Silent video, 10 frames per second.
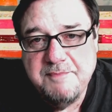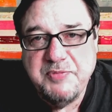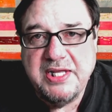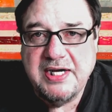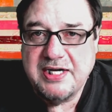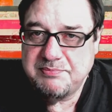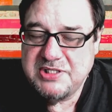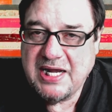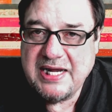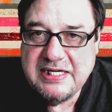and I am
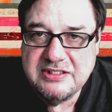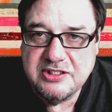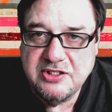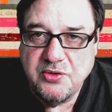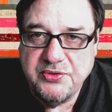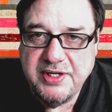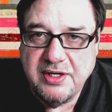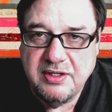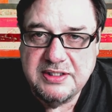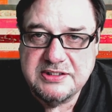dying to go
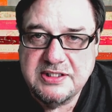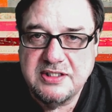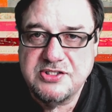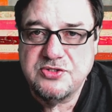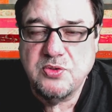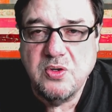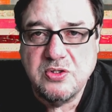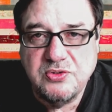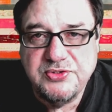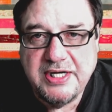there. It's an
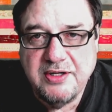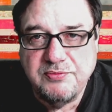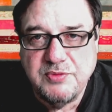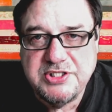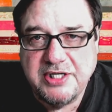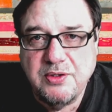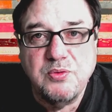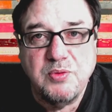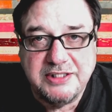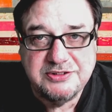historical town which I don't
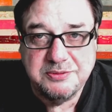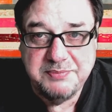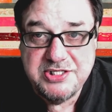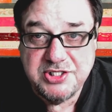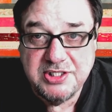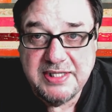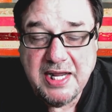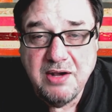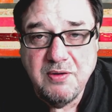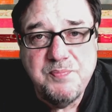want to mention
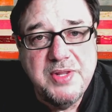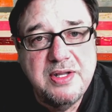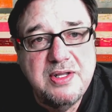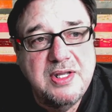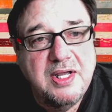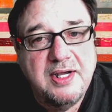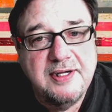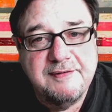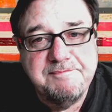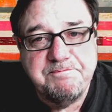now,
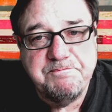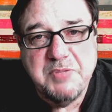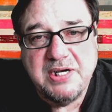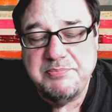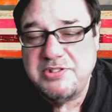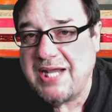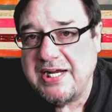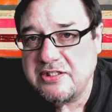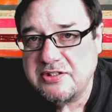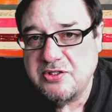um, but I'm
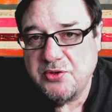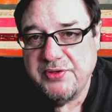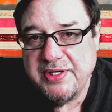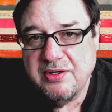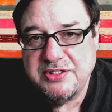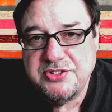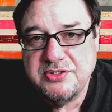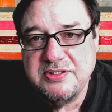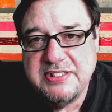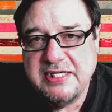dying to go there. It
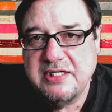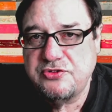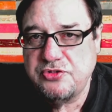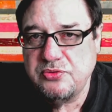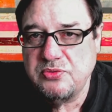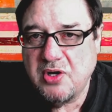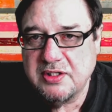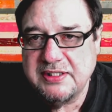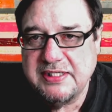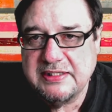shouldn't take too long
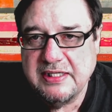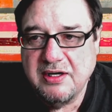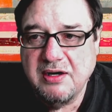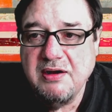to get there.